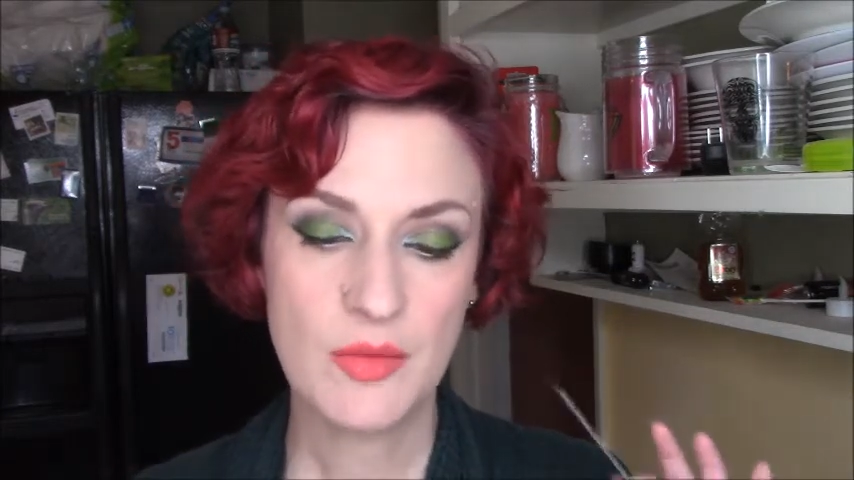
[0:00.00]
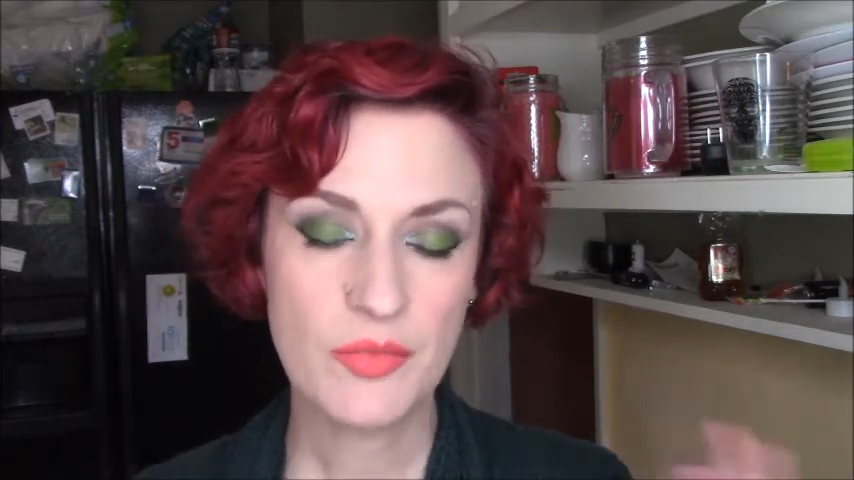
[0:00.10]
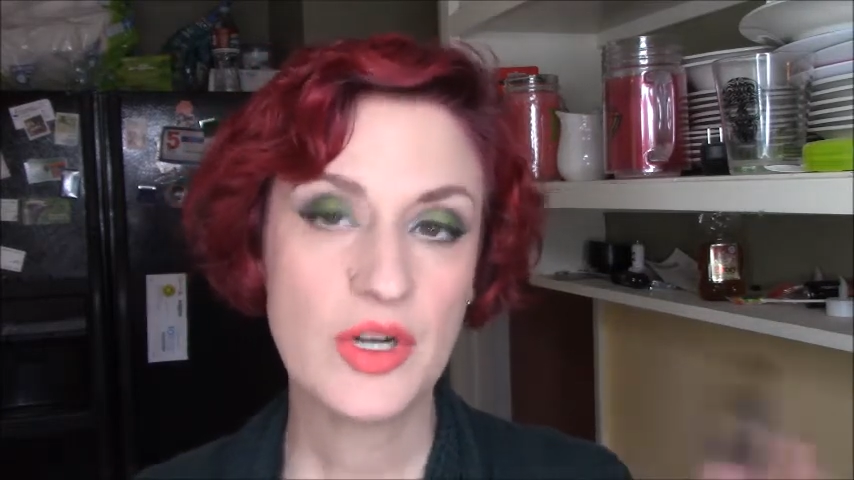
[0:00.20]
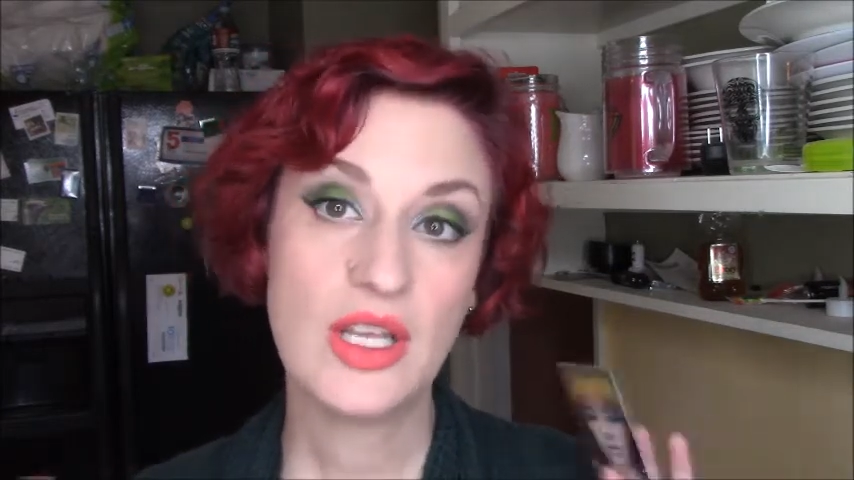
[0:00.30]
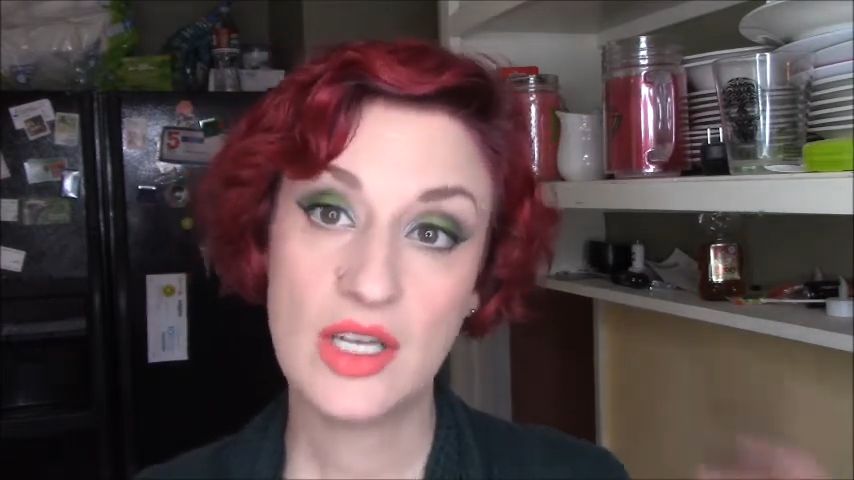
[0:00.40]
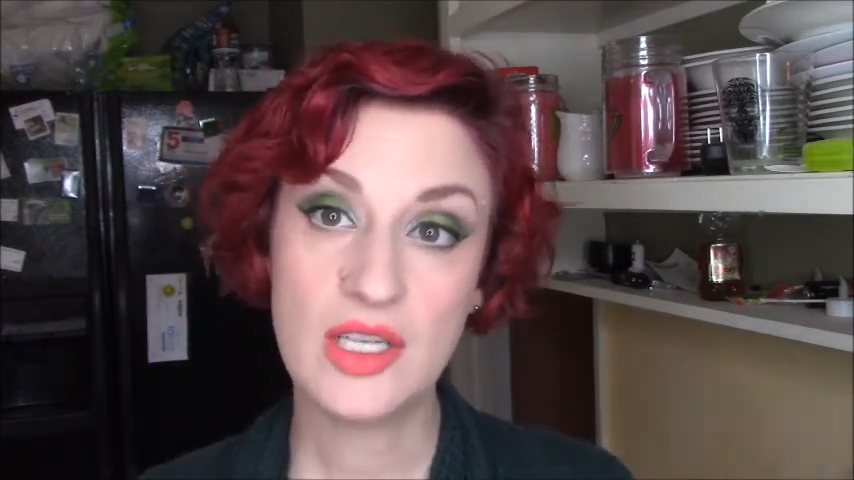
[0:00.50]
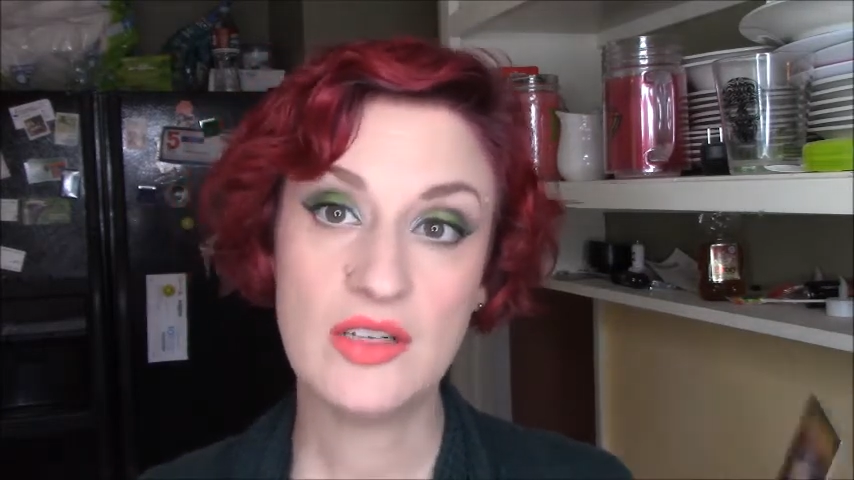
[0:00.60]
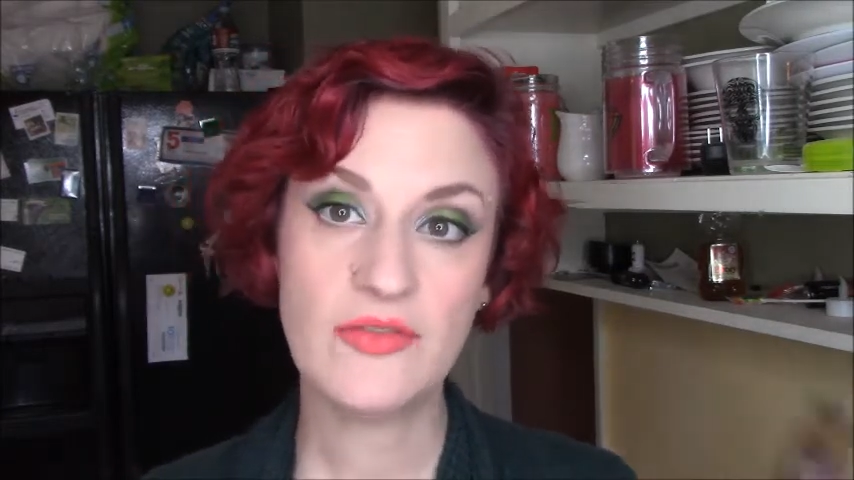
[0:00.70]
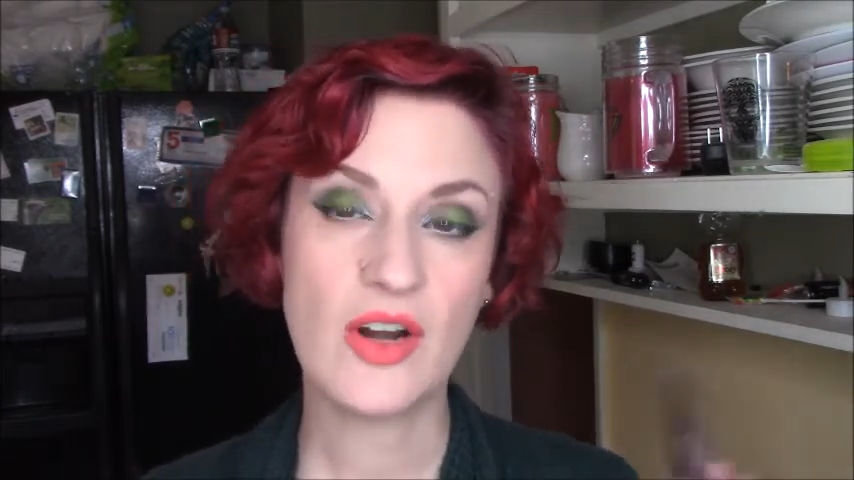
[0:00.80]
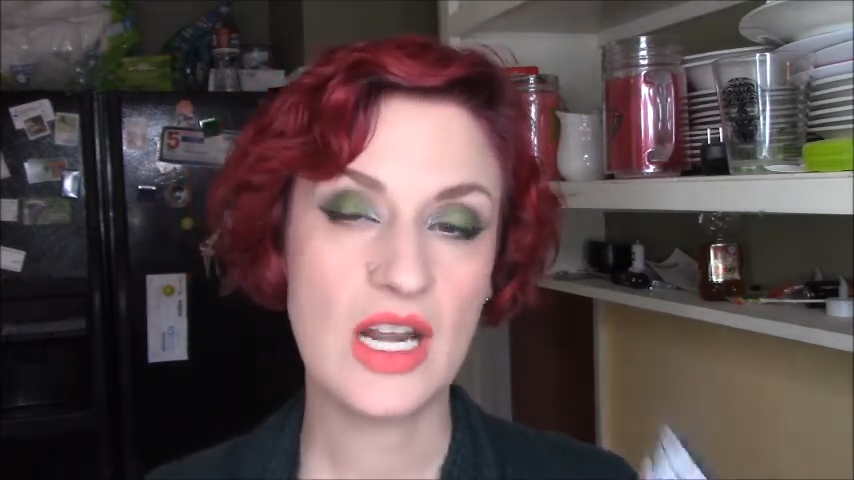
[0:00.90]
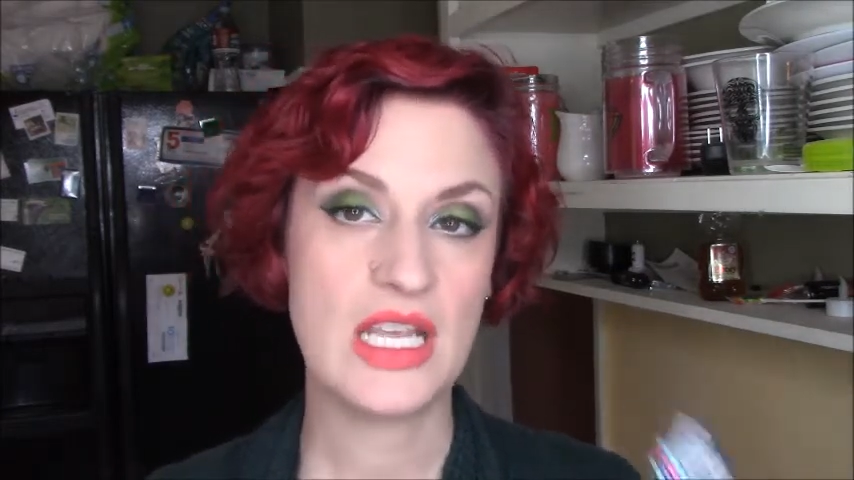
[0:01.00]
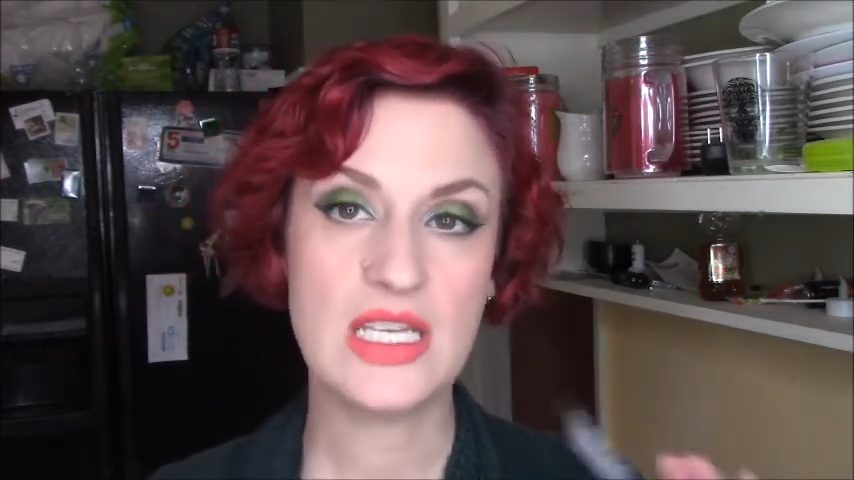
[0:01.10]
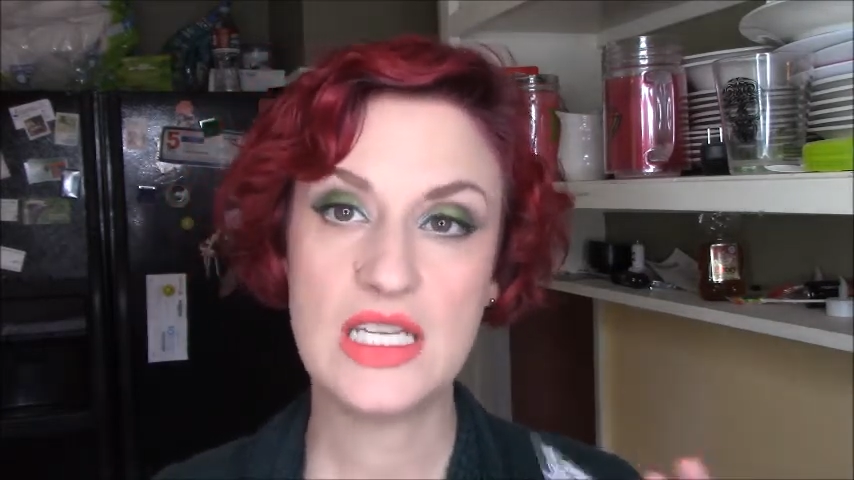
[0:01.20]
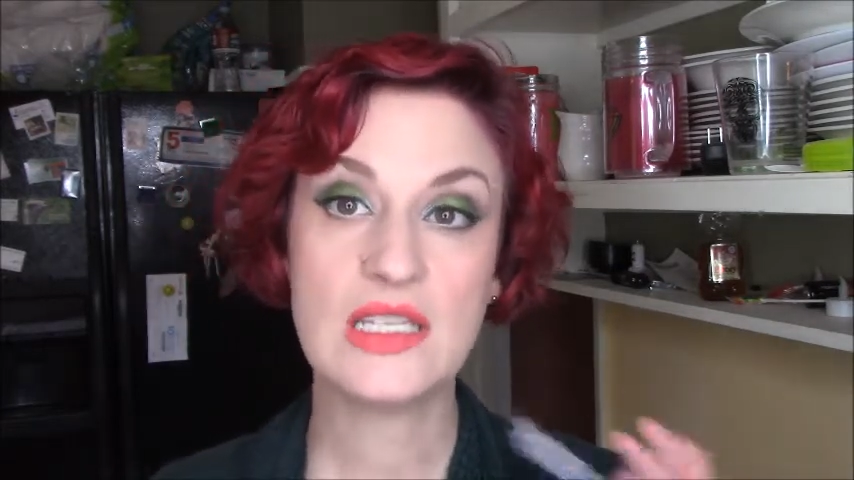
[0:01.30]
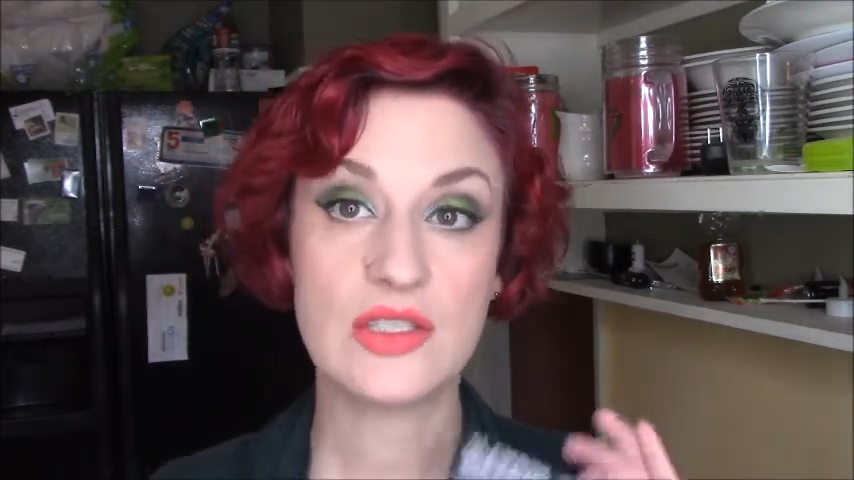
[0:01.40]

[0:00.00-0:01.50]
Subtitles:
pretty good for an indie,